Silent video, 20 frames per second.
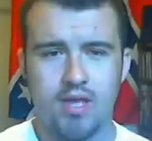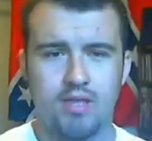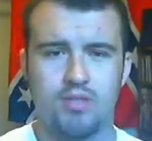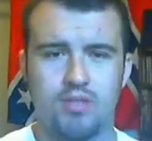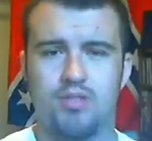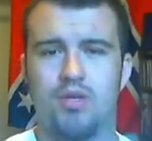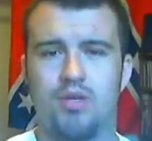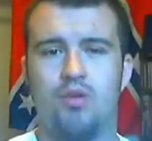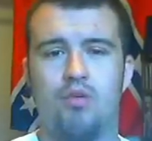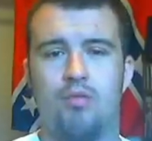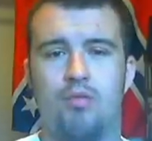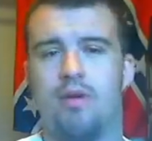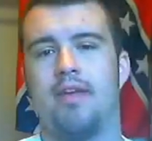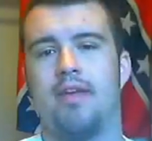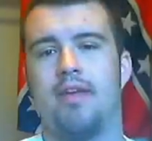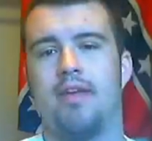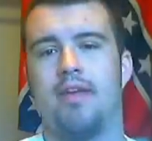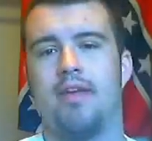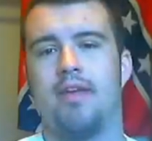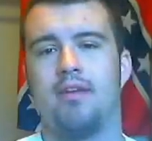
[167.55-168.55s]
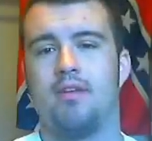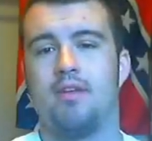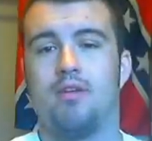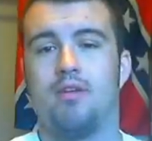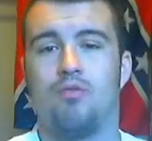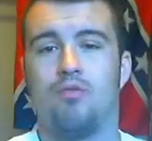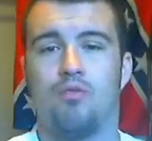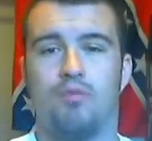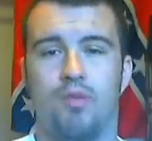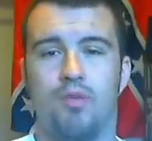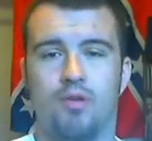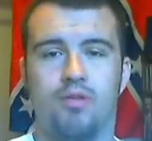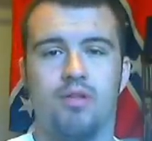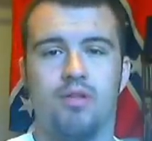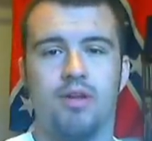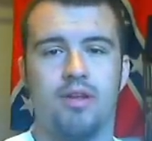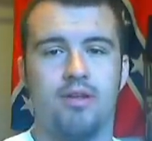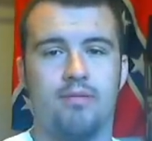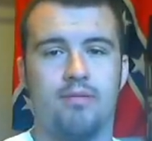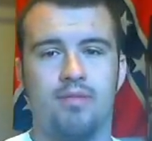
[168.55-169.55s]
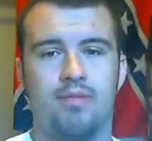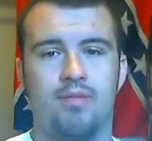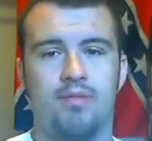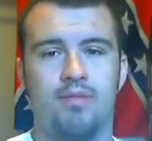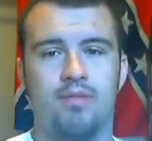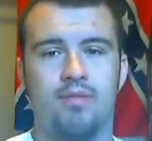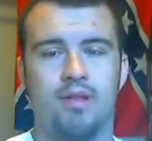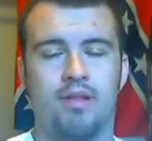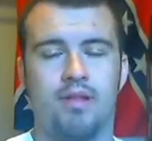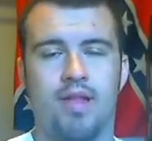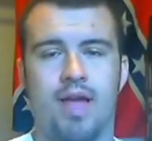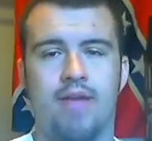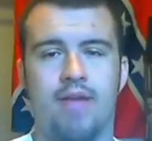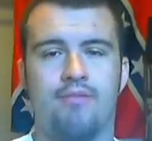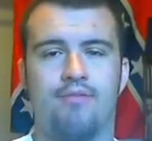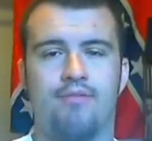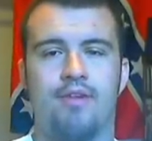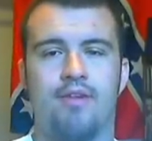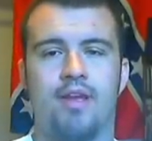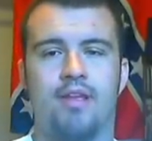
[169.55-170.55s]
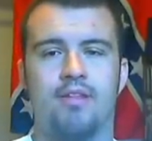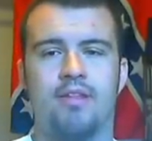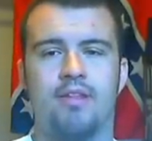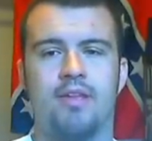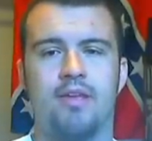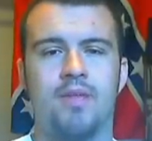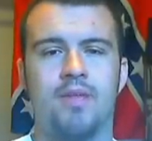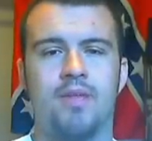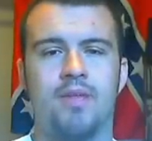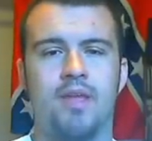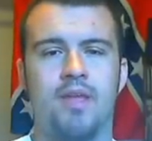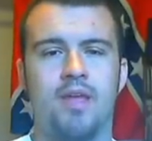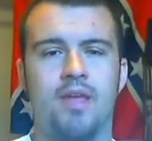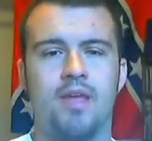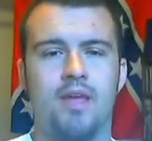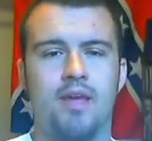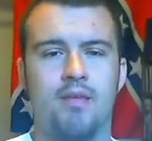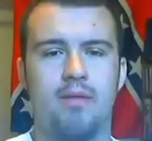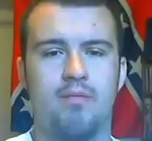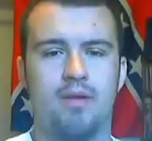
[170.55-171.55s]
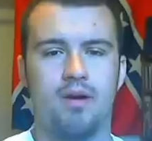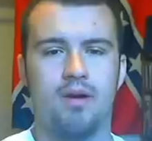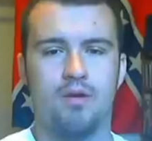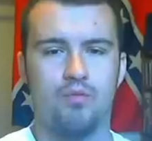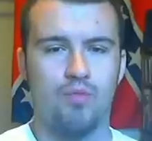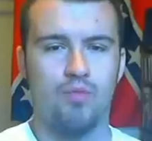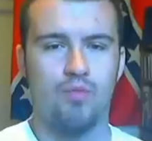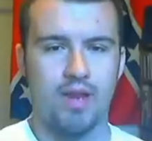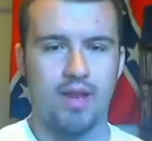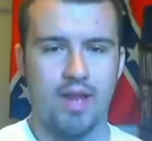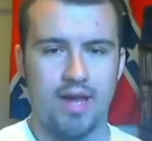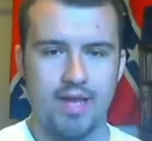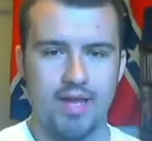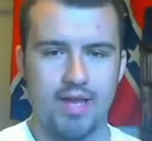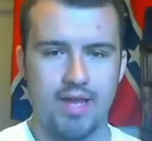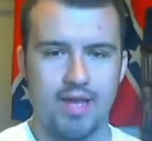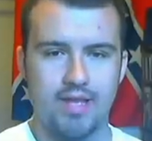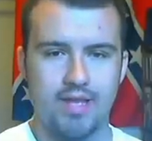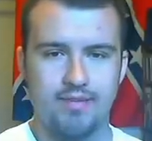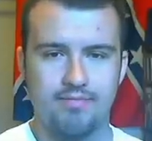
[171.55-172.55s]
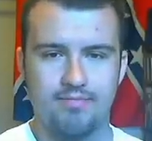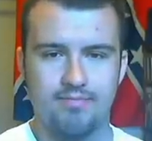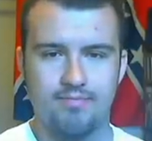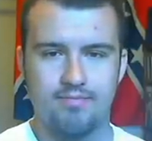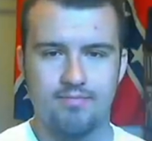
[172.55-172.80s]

So am I. We're both lucky to be alive, frankly. But when I